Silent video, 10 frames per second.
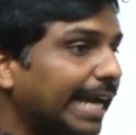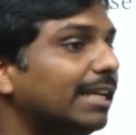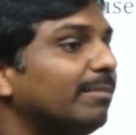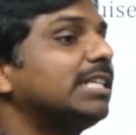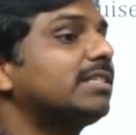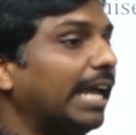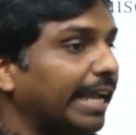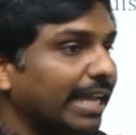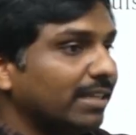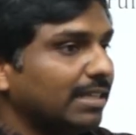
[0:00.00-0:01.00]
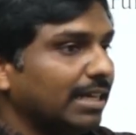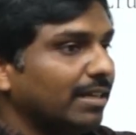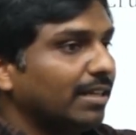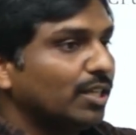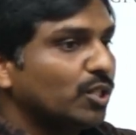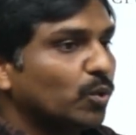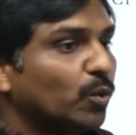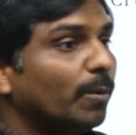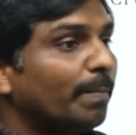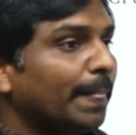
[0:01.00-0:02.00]
means against that. So
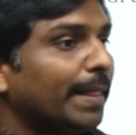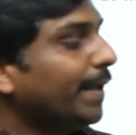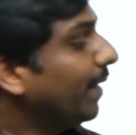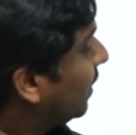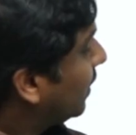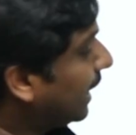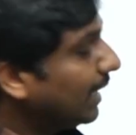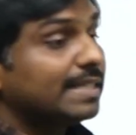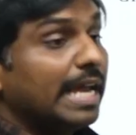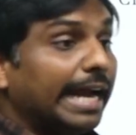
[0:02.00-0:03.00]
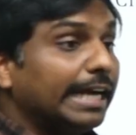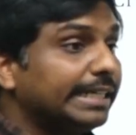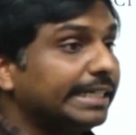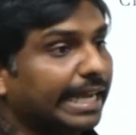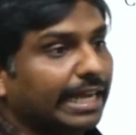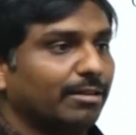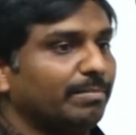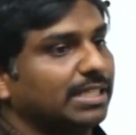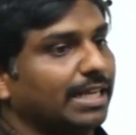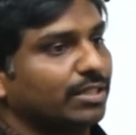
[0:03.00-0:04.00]
that is anti-tank
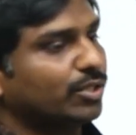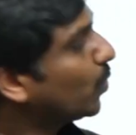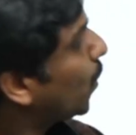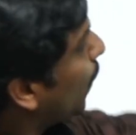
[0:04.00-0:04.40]
missiles. So